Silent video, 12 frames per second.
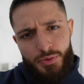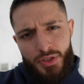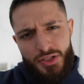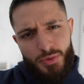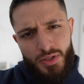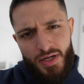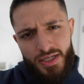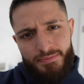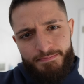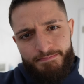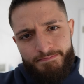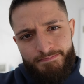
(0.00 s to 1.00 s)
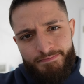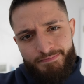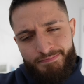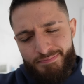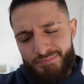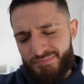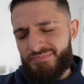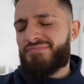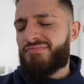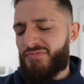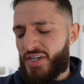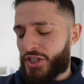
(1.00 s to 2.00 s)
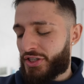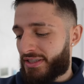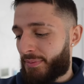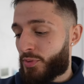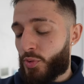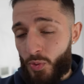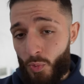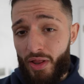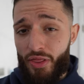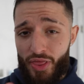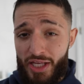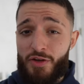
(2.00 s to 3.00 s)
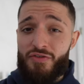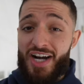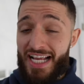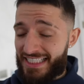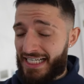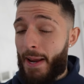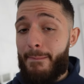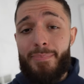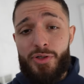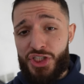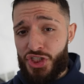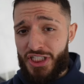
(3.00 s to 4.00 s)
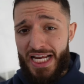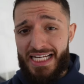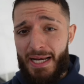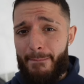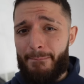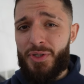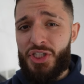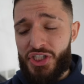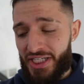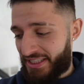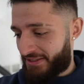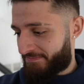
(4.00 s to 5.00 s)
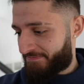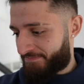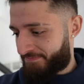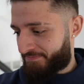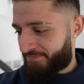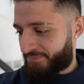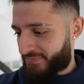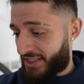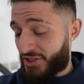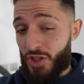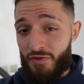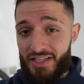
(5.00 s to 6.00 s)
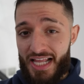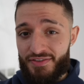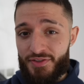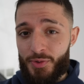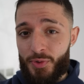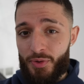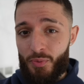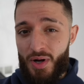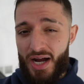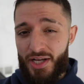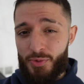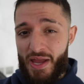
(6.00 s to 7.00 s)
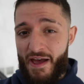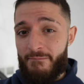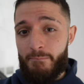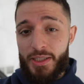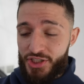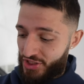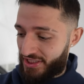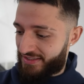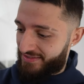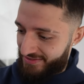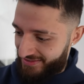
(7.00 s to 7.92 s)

You guys doing all right? Very good. I'm doing well. Thank you for asking. I appreciate it. Appreciate it. Started off the last video with why do we have butt cheeks?